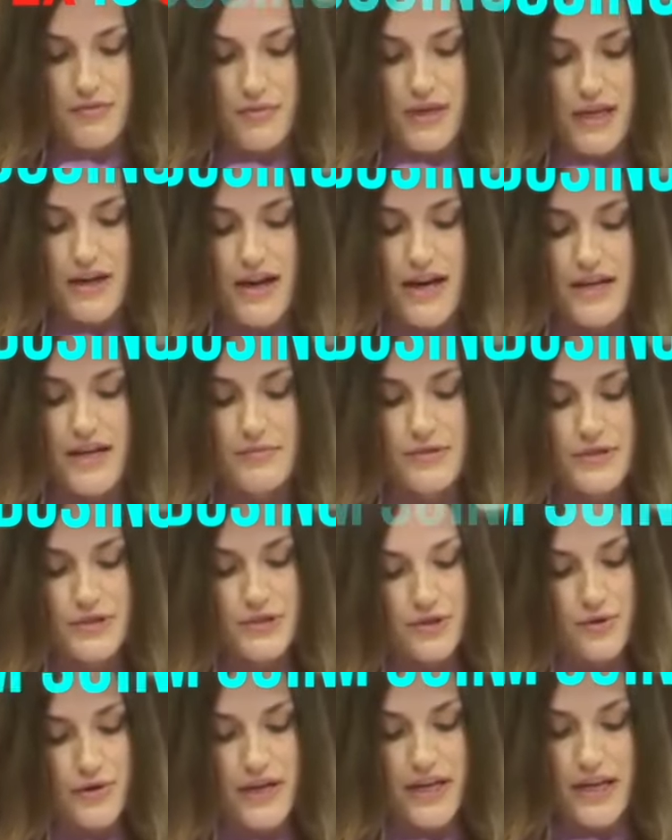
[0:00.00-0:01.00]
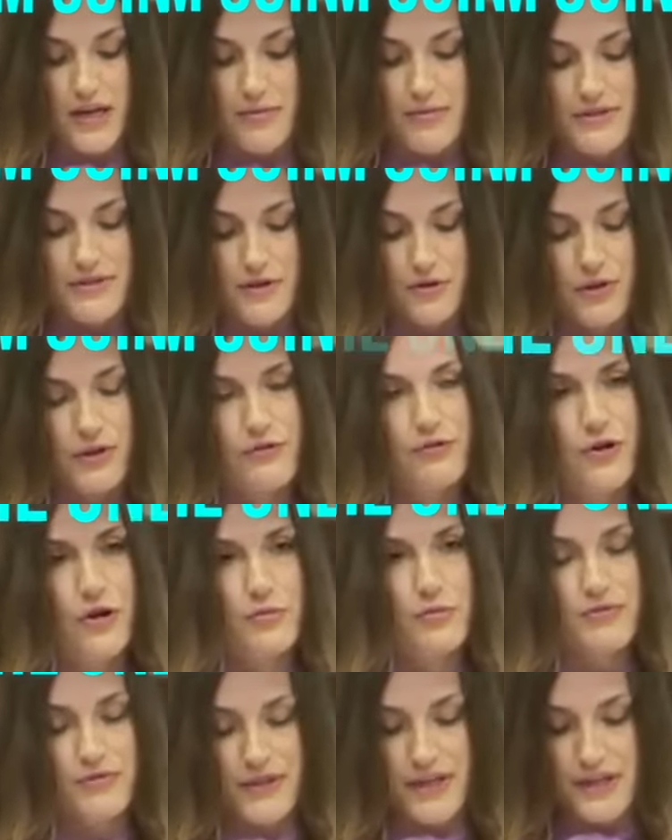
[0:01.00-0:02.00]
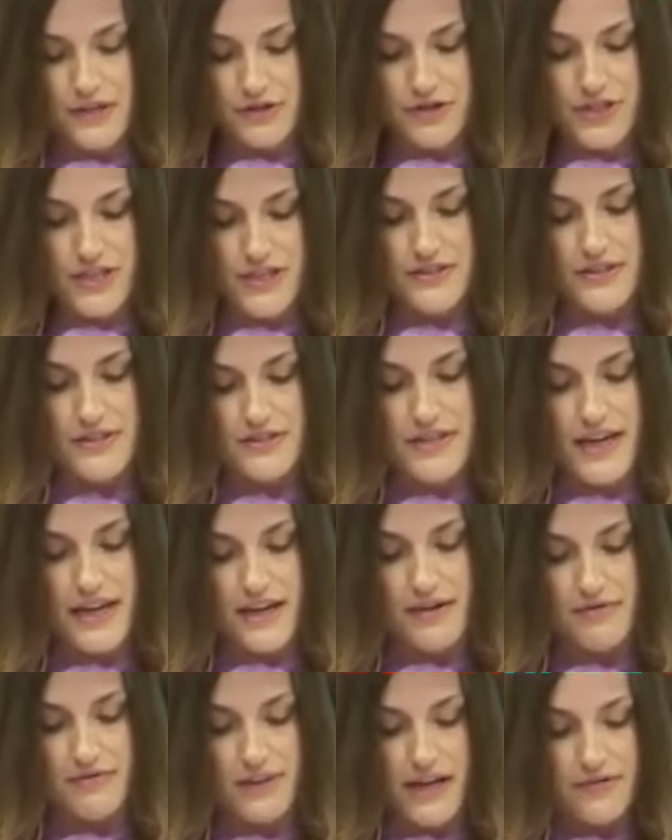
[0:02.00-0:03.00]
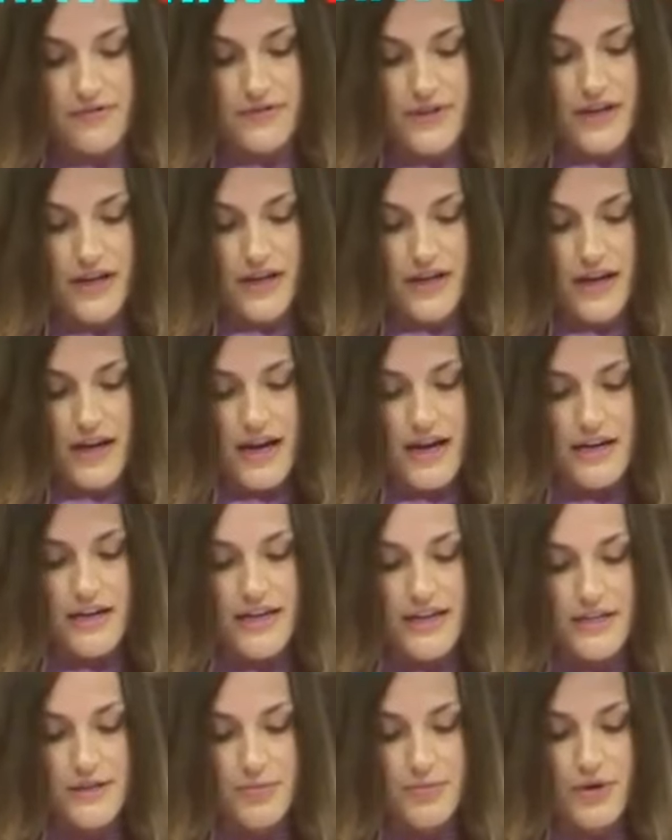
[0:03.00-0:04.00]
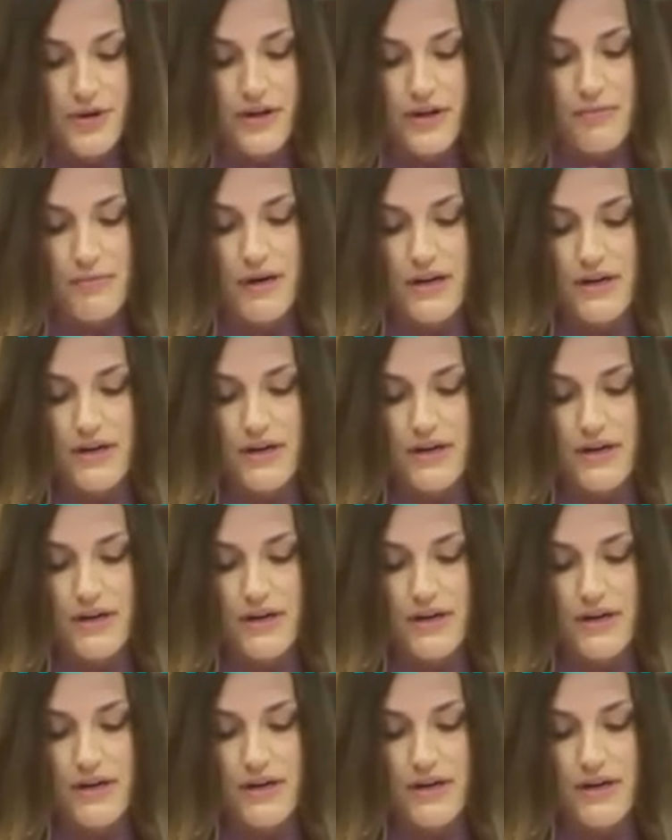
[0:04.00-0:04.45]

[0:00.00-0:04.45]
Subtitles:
abusing me. I am suing him as the only form of legal justice I have left, and he has put